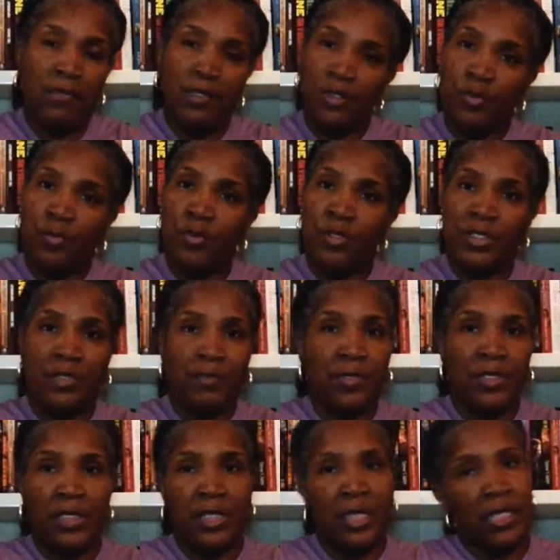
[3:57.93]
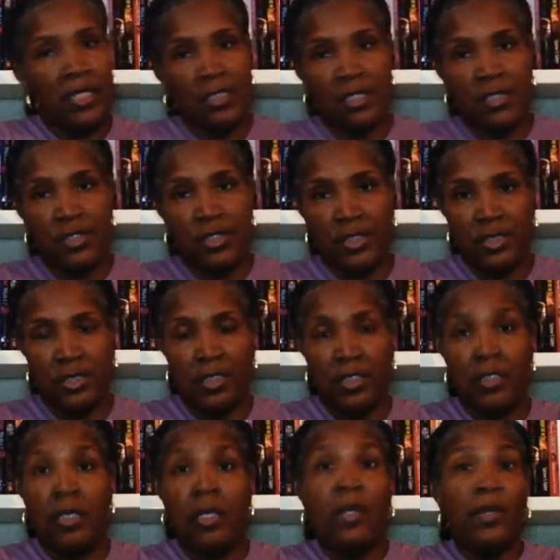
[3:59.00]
endured some of the things that she did.